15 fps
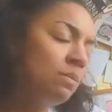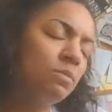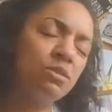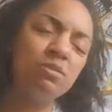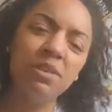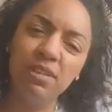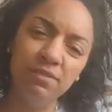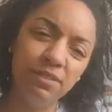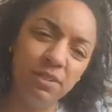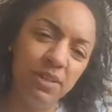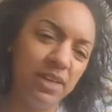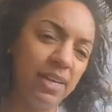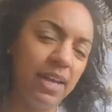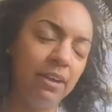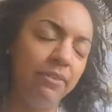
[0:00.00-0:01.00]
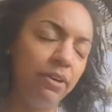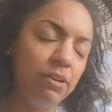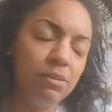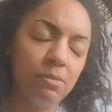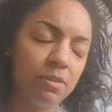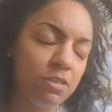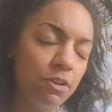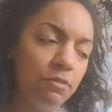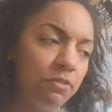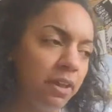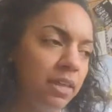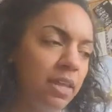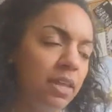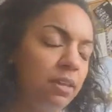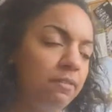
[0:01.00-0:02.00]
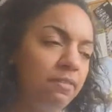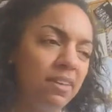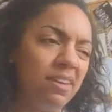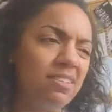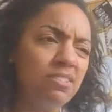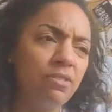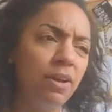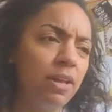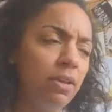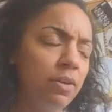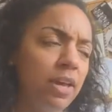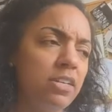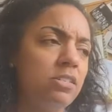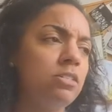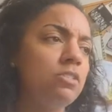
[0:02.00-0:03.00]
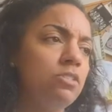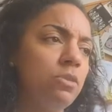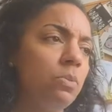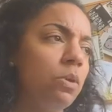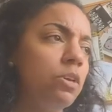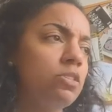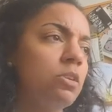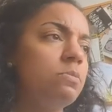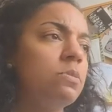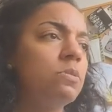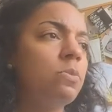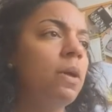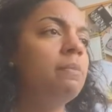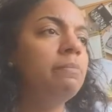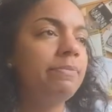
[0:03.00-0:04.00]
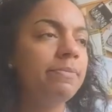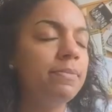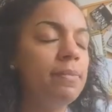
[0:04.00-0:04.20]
Plus we love doing it at Gallery Oldham. They're so friendly and lovely, and it's a great location to do workshops as well.